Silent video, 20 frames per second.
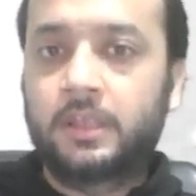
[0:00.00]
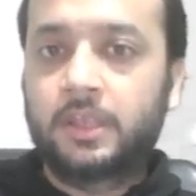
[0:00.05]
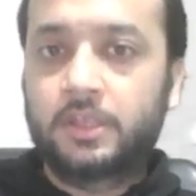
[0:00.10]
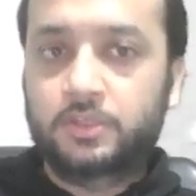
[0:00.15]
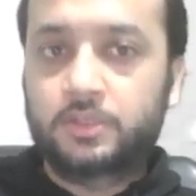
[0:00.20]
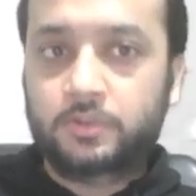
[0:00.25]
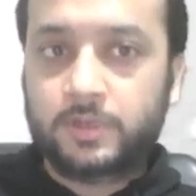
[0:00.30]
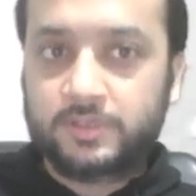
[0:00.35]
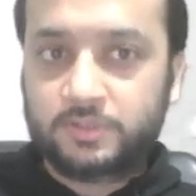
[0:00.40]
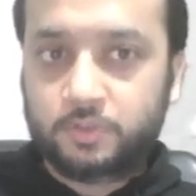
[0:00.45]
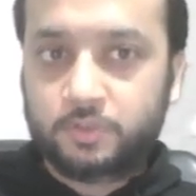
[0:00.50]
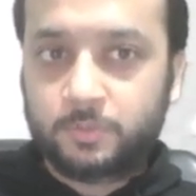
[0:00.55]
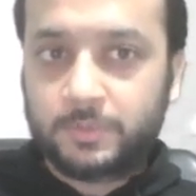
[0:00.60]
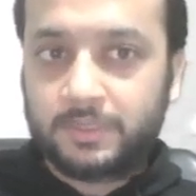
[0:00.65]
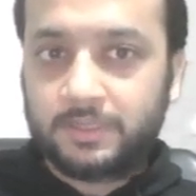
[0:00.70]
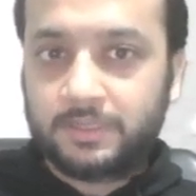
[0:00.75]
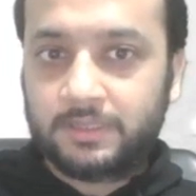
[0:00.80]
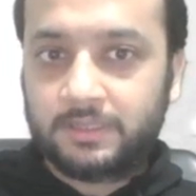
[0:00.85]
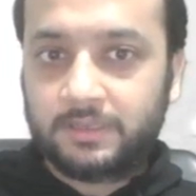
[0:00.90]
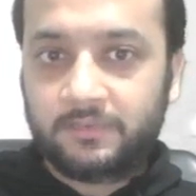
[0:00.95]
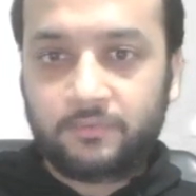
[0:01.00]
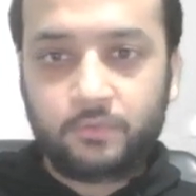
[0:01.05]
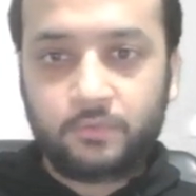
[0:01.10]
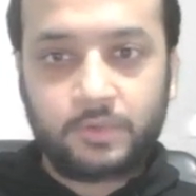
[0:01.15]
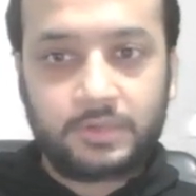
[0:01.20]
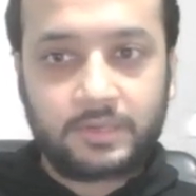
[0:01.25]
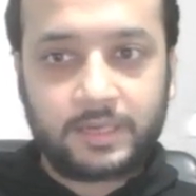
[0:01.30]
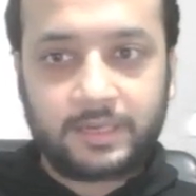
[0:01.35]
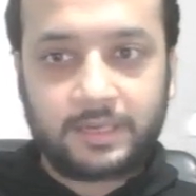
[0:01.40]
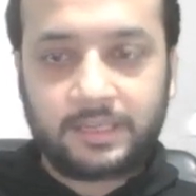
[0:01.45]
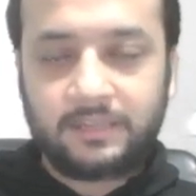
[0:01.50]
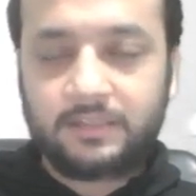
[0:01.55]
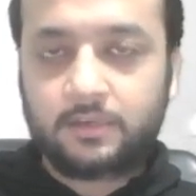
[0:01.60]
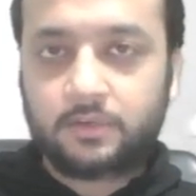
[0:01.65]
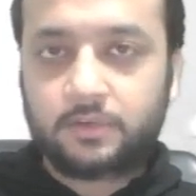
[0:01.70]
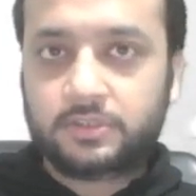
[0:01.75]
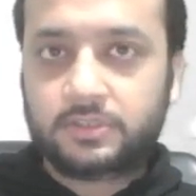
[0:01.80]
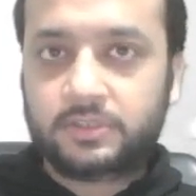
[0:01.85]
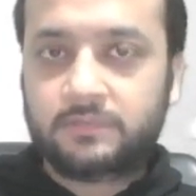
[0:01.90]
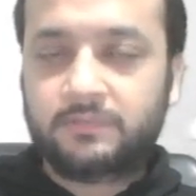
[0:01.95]
So assuming, if you are writing the
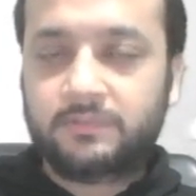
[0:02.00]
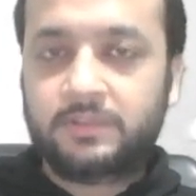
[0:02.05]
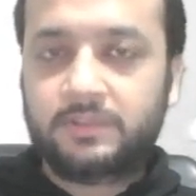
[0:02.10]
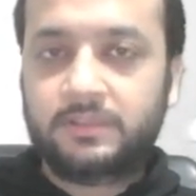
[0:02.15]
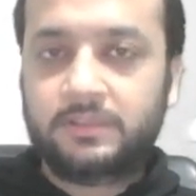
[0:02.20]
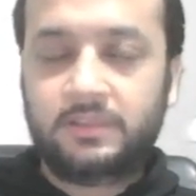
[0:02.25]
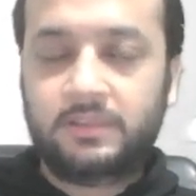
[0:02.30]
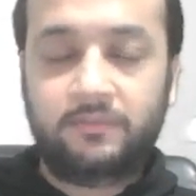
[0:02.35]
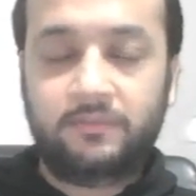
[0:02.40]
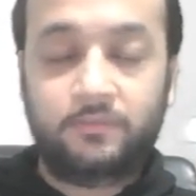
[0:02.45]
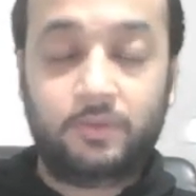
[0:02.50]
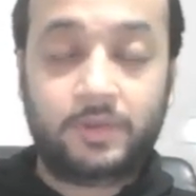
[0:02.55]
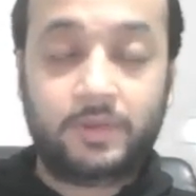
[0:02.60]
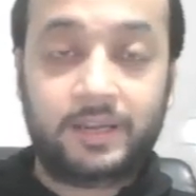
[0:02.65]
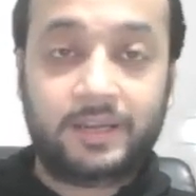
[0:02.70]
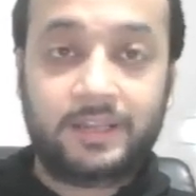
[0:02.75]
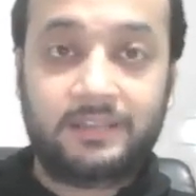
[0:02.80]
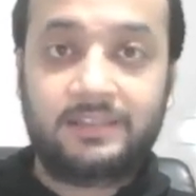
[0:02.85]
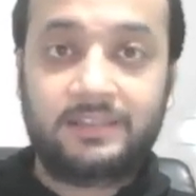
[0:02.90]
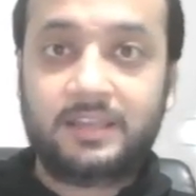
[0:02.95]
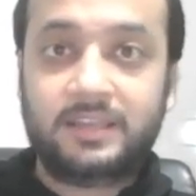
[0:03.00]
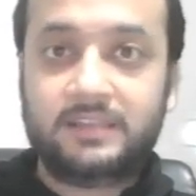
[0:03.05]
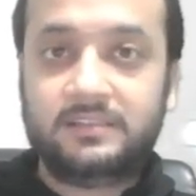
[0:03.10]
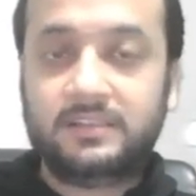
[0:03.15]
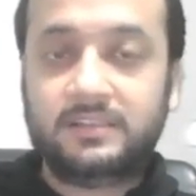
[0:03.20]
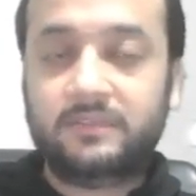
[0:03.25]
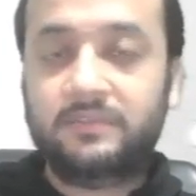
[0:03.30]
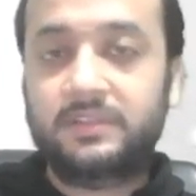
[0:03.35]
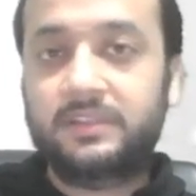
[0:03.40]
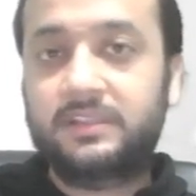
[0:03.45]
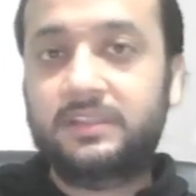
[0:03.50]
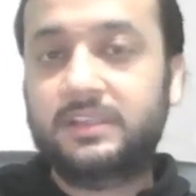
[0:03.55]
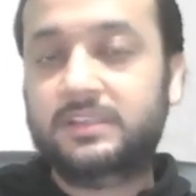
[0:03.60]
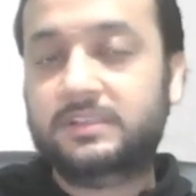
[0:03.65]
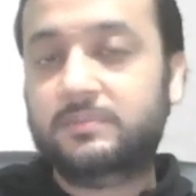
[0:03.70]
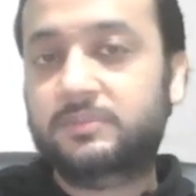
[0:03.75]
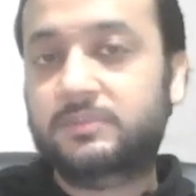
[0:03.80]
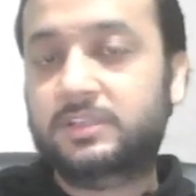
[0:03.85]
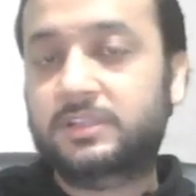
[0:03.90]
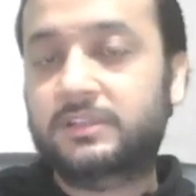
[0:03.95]
question, if you are writing the answer with the
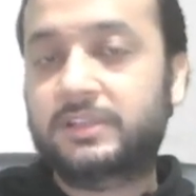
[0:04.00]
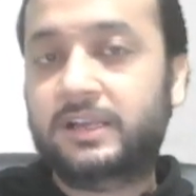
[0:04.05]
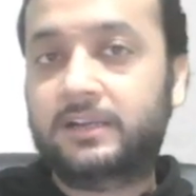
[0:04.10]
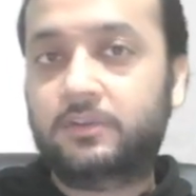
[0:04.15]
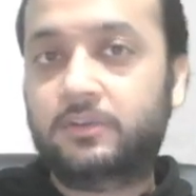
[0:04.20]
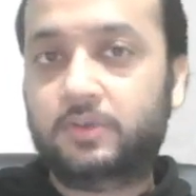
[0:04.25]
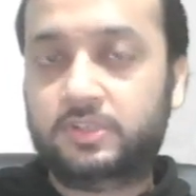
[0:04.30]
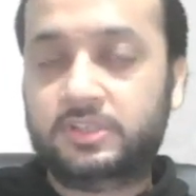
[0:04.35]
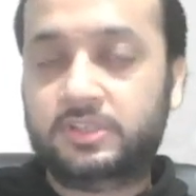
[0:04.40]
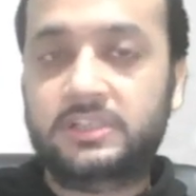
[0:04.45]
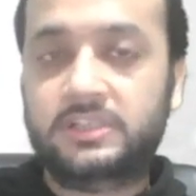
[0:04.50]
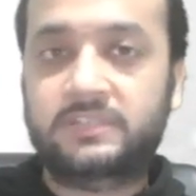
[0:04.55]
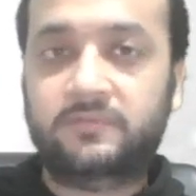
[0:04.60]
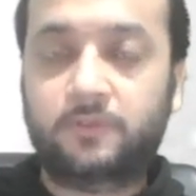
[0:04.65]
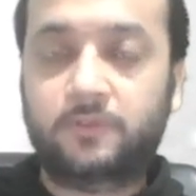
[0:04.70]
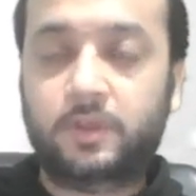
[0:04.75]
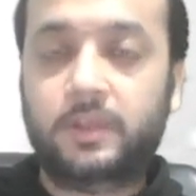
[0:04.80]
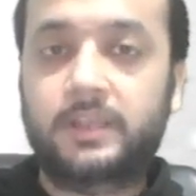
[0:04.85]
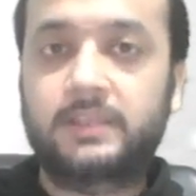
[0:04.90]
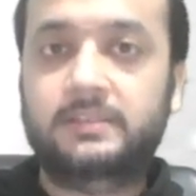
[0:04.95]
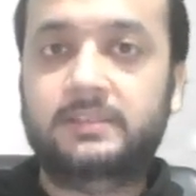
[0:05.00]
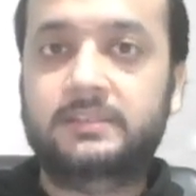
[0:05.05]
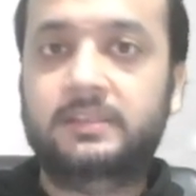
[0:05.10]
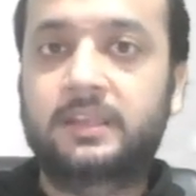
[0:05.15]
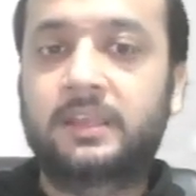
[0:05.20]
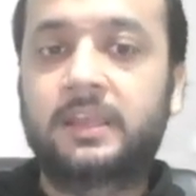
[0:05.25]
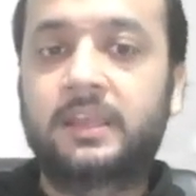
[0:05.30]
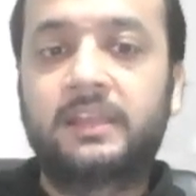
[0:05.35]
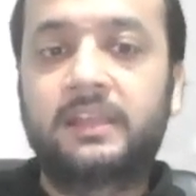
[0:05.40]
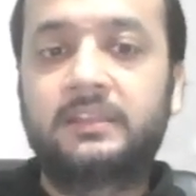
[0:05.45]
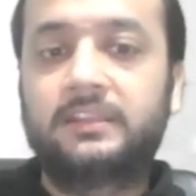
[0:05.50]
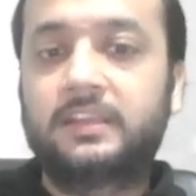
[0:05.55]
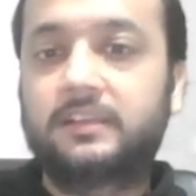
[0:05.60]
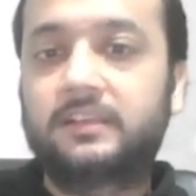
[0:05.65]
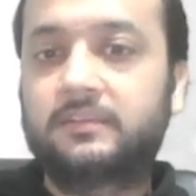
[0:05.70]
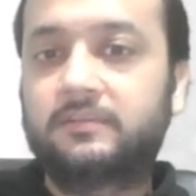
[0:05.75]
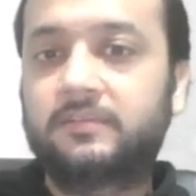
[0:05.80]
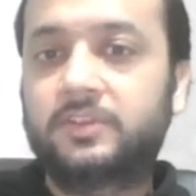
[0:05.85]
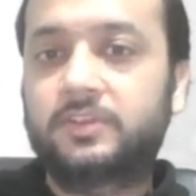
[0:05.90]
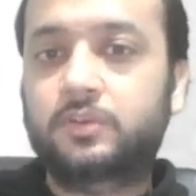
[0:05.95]
assumption that question is flawless, then
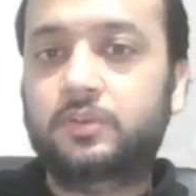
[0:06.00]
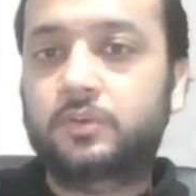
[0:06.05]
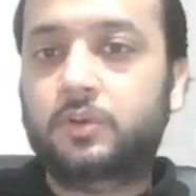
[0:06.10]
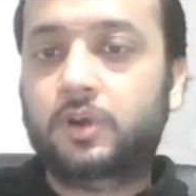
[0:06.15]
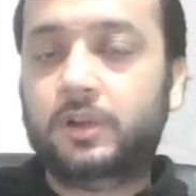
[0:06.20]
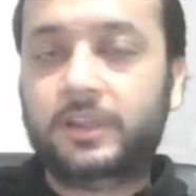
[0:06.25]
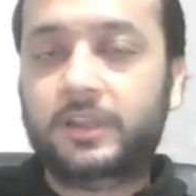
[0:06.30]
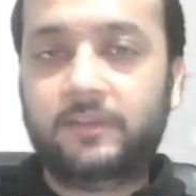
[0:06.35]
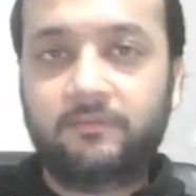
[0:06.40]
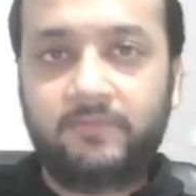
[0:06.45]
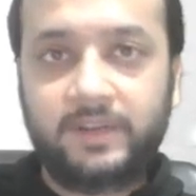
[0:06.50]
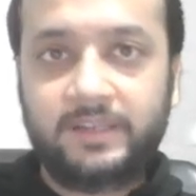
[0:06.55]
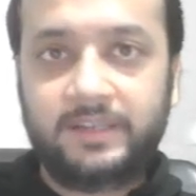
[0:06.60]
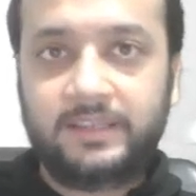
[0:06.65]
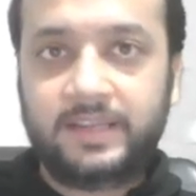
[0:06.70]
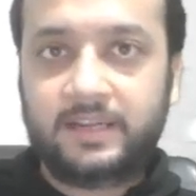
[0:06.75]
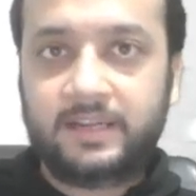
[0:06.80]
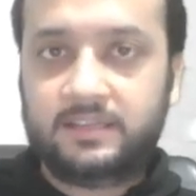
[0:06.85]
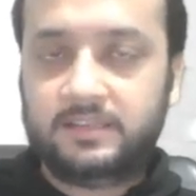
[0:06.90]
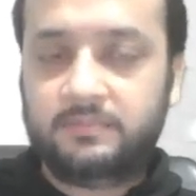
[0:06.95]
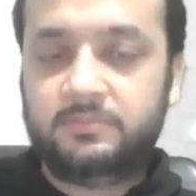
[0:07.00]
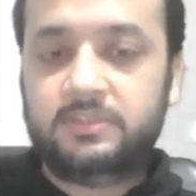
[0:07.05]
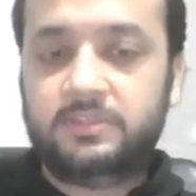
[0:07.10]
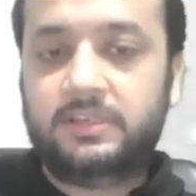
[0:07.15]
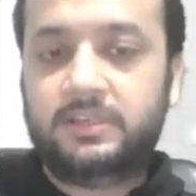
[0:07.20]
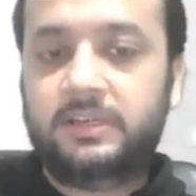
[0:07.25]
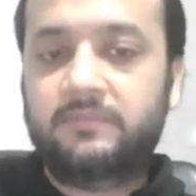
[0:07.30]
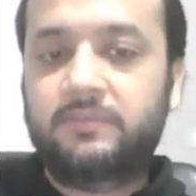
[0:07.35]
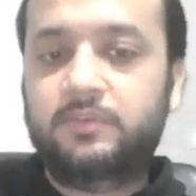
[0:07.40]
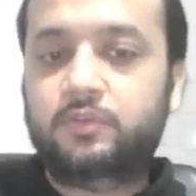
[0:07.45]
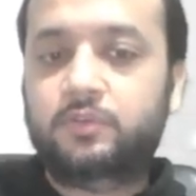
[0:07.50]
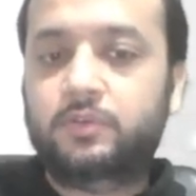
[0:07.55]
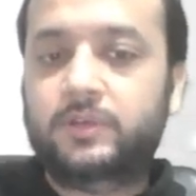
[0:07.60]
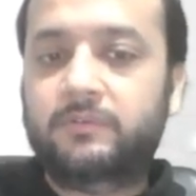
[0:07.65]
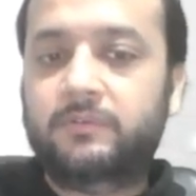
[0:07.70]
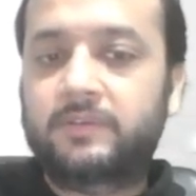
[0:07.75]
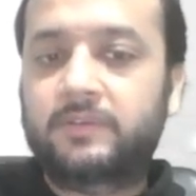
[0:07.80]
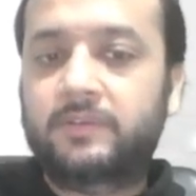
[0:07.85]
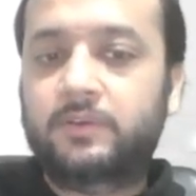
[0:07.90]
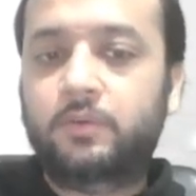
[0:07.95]
we should not have made that assumption and we should have
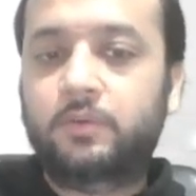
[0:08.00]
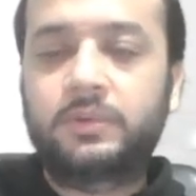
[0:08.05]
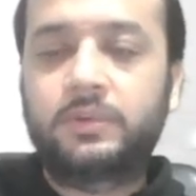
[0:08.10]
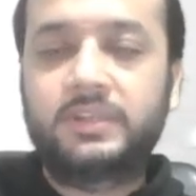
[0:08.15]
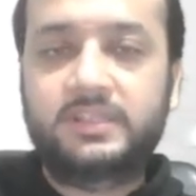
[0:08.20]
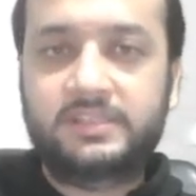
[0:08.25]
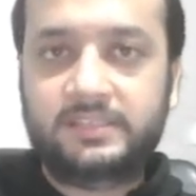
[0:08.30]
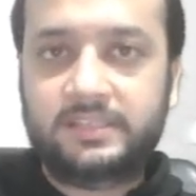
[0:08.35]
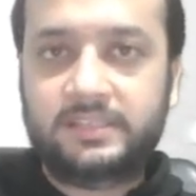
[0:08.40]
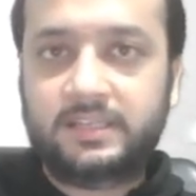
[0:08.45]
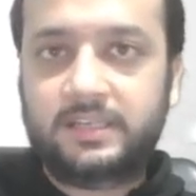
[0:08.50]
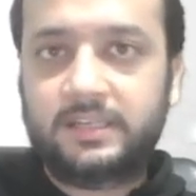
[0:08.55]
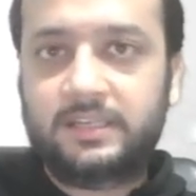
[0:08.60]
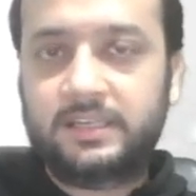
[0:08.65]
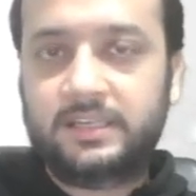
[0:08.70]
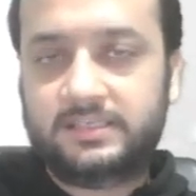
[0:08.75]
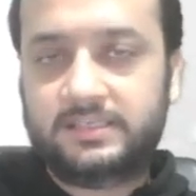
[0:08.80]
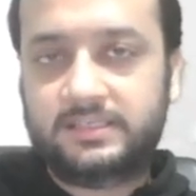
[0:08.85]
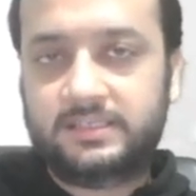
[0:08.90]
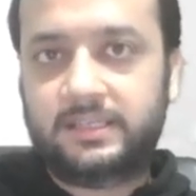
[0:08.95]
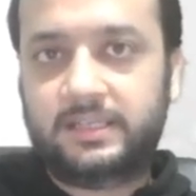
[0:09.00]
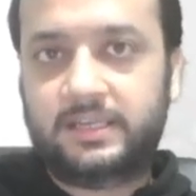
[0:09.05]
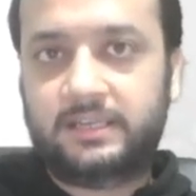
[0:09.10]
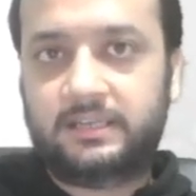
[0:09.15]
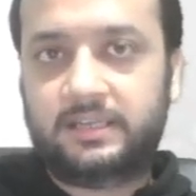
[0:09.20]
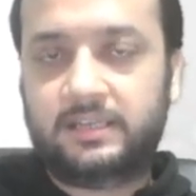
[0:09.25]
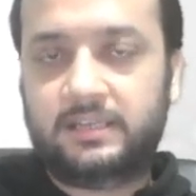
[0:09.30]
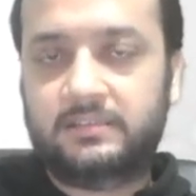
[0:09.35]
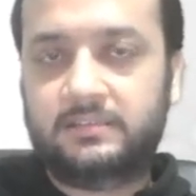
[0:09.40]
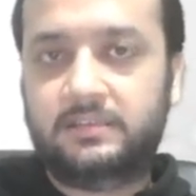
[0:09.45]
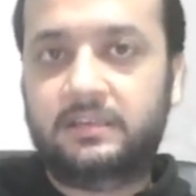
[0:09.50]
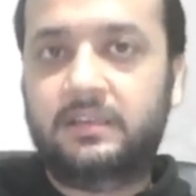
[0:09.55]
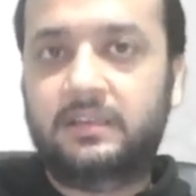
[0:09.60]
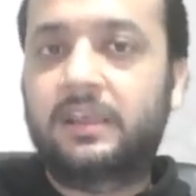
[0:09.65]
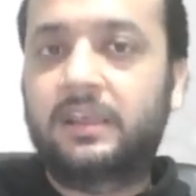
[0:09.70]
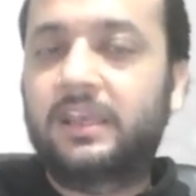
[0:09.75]
given only C and D as the correct answer.